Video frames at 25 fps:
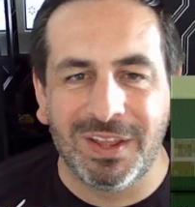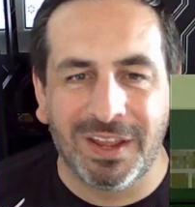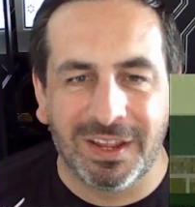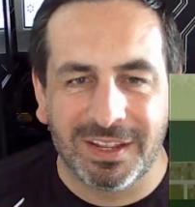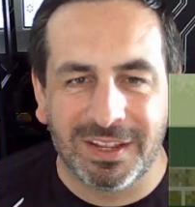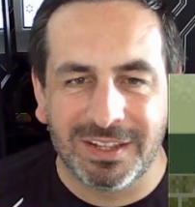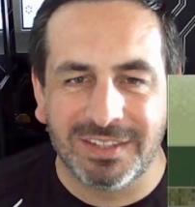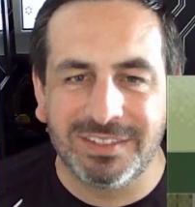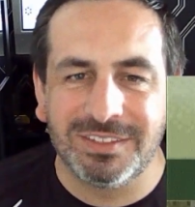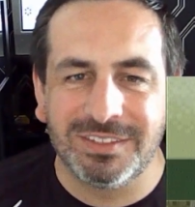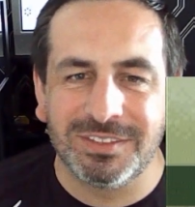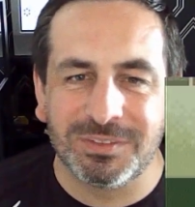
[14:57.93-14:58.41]

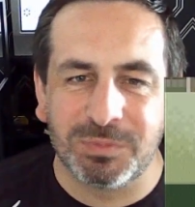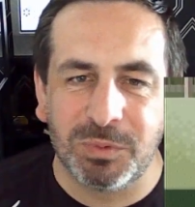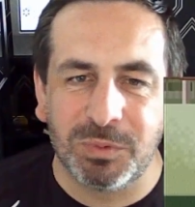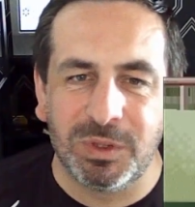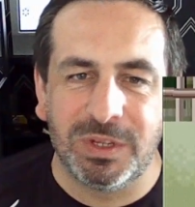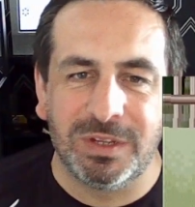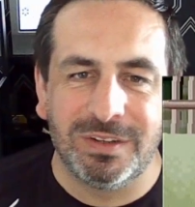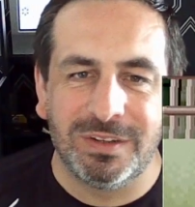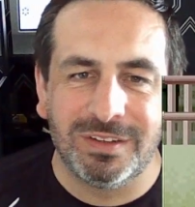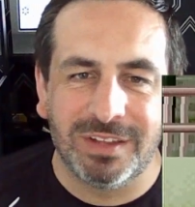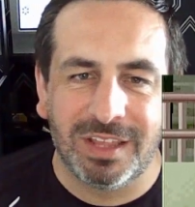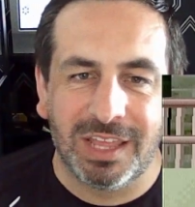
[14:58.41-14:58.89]
yeah, it does
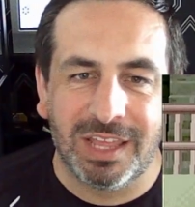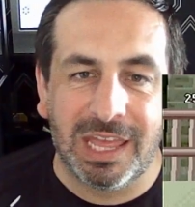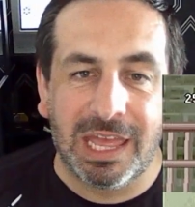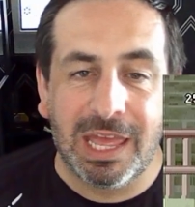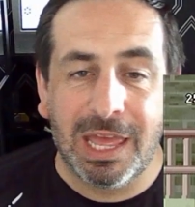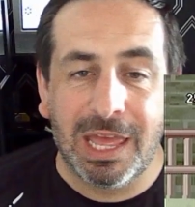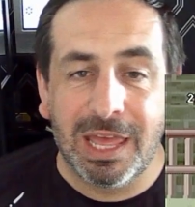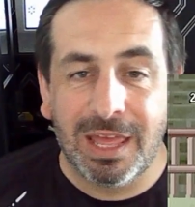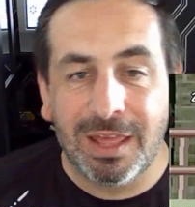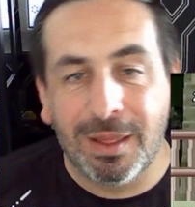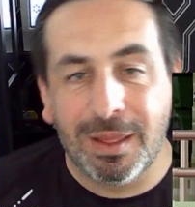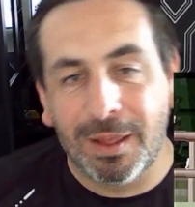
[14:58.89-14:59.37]
mean
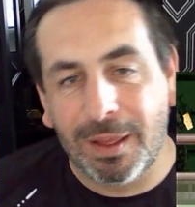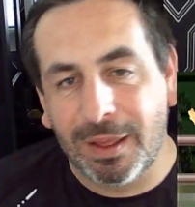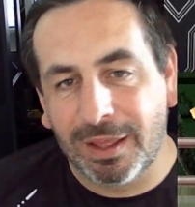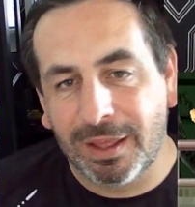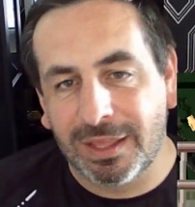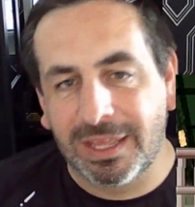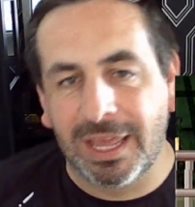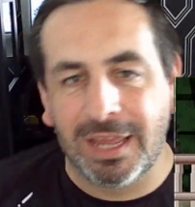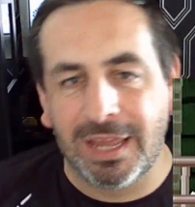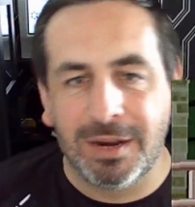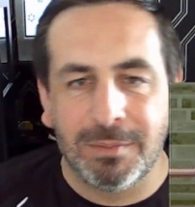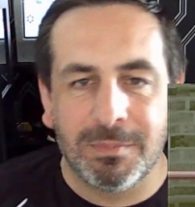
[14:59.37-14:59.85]

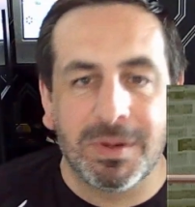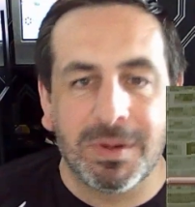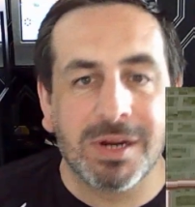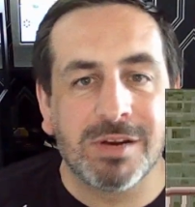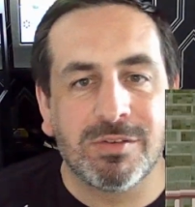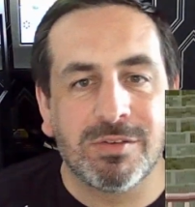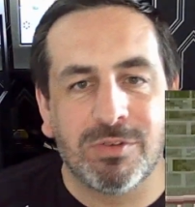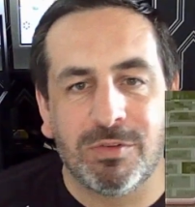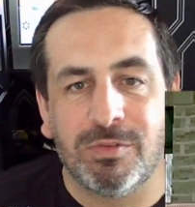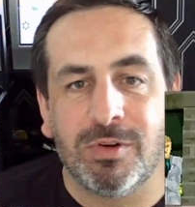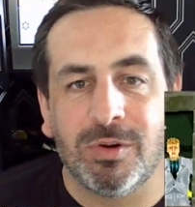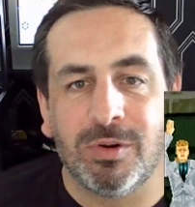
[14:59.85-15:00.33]
getting a
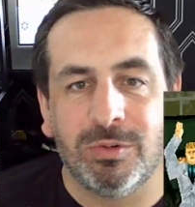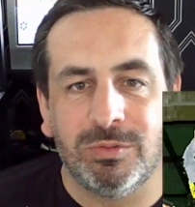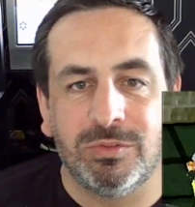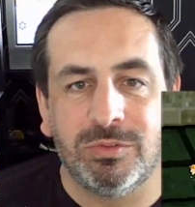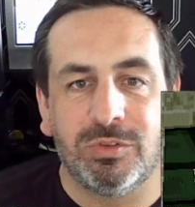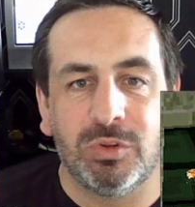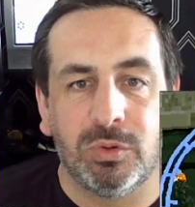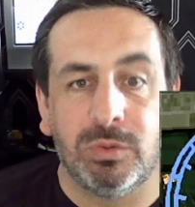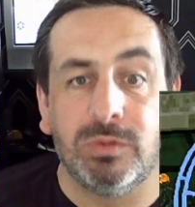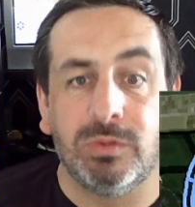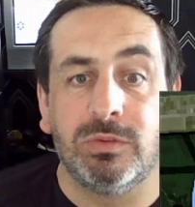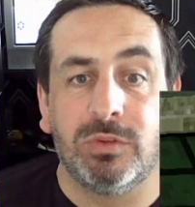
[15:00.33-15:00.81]
microphone
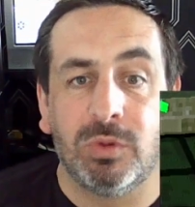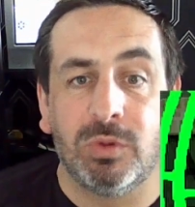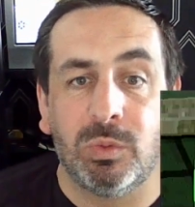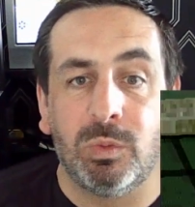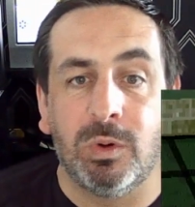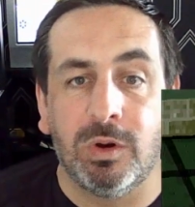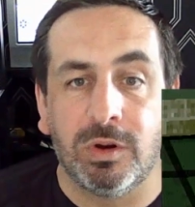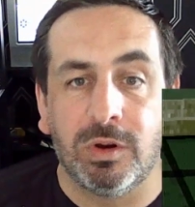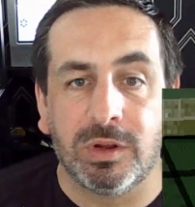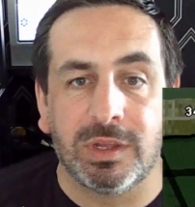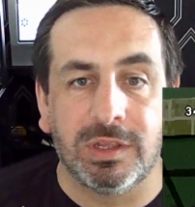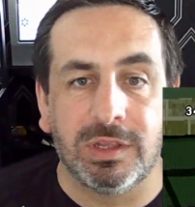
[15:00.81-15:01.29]
to
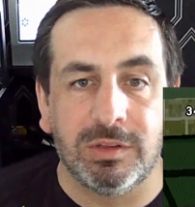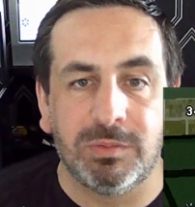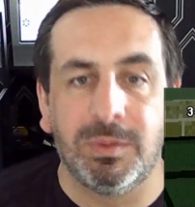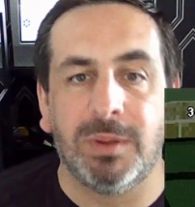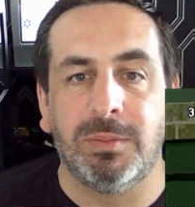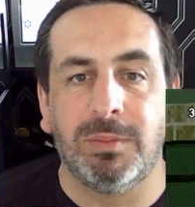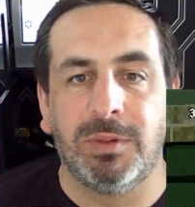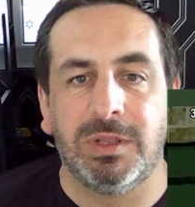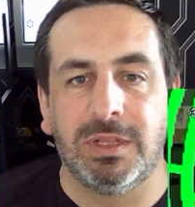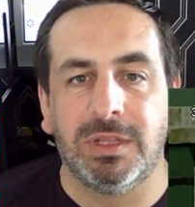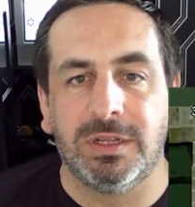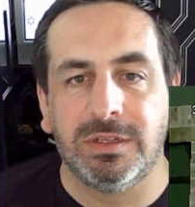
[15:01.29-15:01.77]
work is
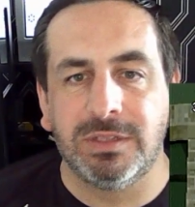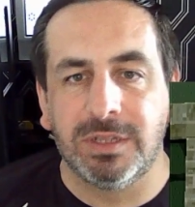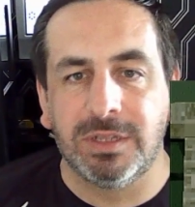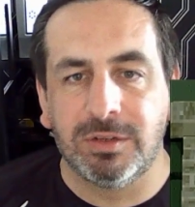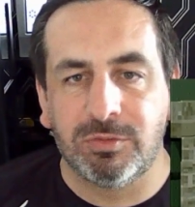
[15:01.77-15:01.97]
maybe a little